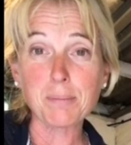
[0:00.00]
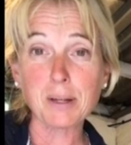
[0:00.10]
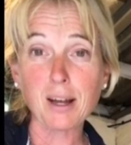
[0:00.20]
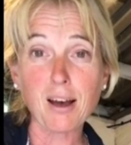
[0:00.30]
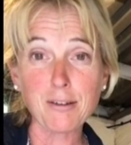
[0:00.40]

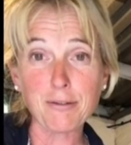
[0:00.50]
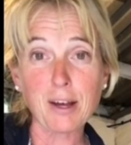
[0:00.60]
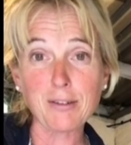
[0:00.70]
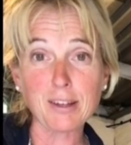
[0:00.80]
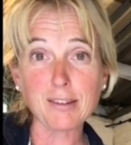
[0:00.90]
But I
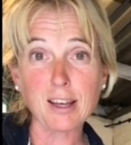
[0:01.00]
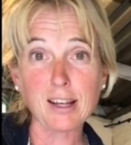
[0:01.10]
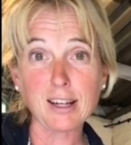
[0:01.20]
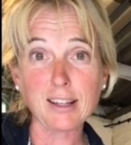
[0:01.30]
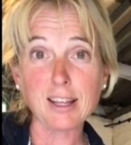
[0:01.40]
found it
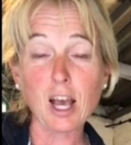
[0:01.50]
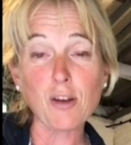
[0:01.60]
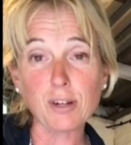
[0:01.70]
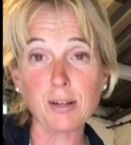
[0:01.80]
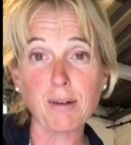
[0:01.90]
certainly the
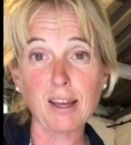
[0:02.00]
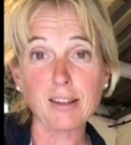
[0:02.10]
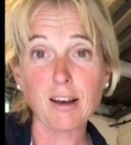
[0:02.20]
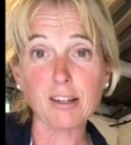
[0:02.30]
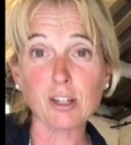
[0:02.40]
only way
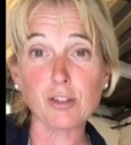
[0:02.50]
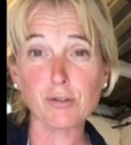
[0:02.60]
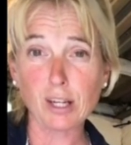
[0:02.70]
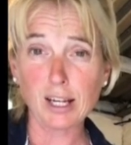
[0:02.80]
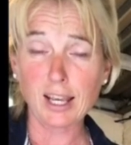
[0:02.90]
that I could
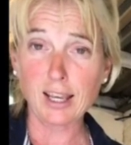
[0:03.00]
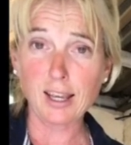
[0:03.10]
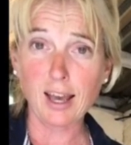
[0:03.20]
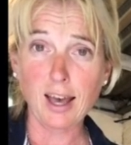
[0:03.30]
really